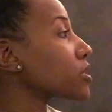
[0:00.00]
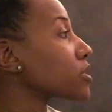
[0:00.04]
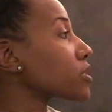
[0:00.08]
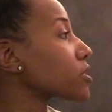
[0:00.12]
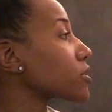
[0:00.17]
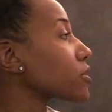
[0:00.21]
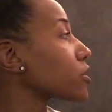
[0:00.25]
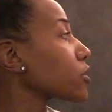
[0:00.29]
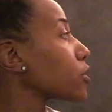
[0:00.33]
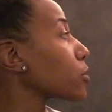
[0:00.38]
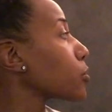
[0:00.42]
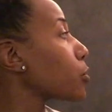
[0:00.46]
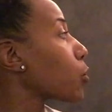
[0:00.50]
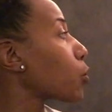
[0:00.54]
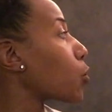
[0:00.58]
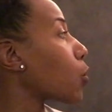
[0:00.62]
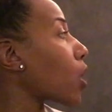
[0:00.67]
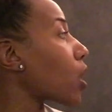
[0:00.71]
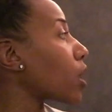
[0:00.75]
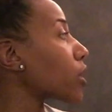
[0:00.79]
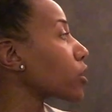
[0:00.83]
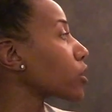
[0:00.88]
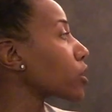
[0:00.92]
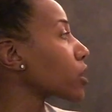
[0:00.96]
slurp
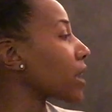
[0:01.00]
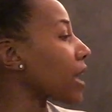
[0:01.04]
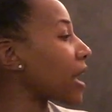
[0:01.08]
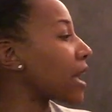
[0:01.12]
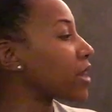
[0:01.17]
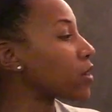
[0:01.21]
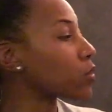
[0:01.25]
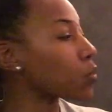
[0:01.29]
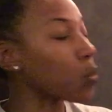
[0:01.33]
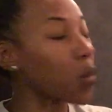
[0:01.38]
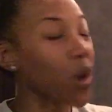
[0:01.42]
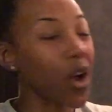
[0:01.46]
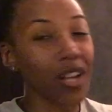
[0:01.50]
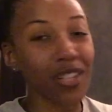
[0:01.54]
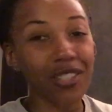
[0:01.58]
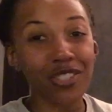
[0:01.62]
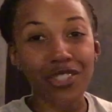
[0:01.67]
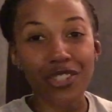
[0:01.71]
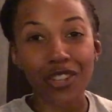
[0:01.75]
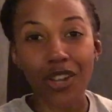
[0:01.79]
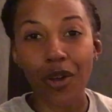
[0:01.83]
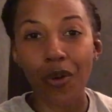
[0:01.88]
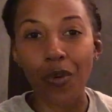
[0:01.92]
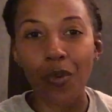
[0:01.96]
water and
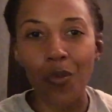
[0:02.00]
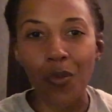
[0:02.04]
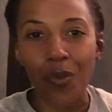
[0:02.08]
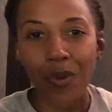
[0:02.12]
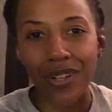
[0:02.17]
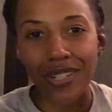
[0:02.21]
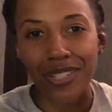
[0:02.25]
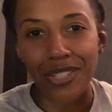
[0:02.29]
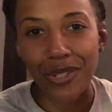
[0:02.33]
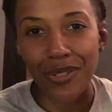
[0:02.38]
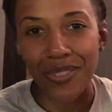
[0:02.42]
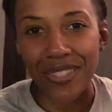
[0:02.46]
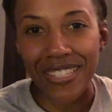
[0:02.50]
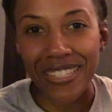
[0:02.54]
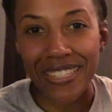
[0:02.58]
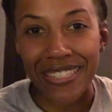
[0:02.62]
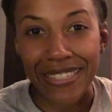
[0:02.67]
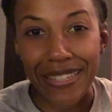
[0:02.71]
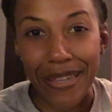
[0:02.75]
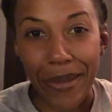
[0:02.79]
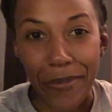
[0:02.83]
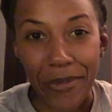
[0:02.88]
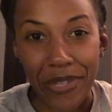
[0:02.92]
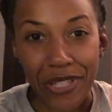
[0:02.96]
wanjo. Wanjo is a
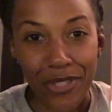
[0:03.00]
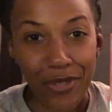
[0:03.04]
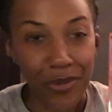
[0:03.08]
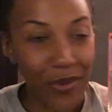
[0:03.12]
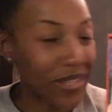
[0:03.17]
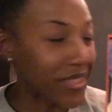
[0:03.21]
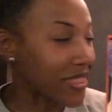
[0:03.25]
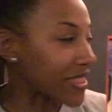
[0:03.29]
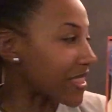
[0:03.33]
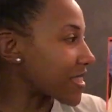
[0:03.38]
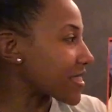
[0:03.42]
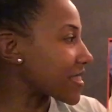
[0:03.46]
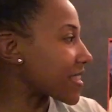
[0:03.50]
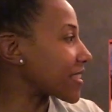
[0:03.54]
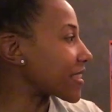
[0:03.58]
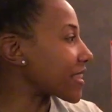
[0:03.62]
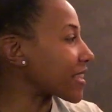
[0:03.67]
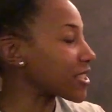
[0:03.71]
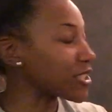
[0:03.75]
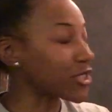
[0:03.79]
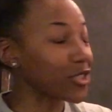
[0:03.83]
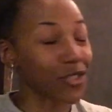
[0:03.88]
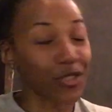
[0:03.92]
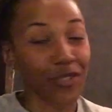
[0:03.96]
yummy drink that they
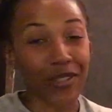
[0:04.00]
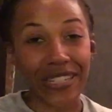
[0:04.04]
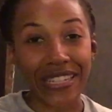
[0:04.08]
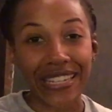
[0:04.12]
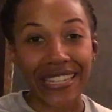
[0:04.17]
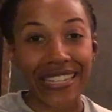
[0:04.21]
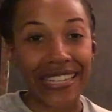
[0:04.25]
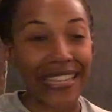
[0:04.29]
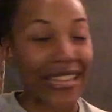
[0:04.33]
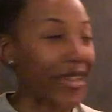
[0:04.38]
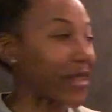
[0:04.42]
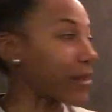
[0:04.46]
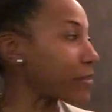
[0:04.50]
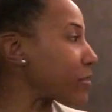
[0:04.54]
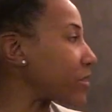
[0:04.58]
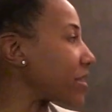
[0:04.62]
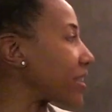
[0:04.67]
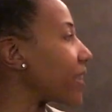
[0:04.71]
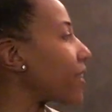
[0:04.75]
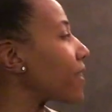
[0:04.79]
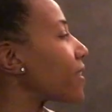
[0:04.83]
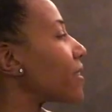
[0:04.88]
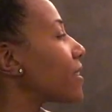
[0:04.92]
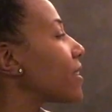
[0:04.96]
like to drink in
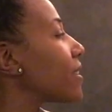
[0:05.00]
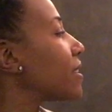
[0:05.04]
Gambia.